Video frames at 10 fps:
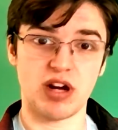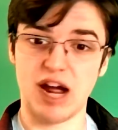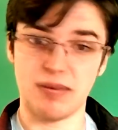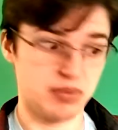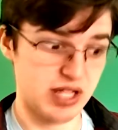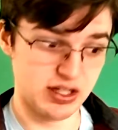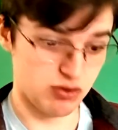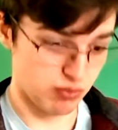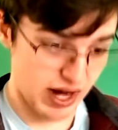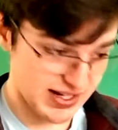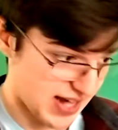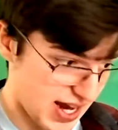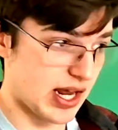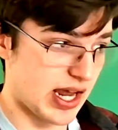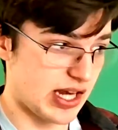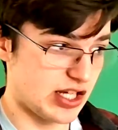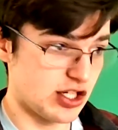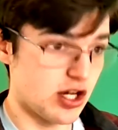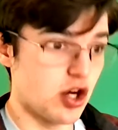I've been playing through Wise 8, and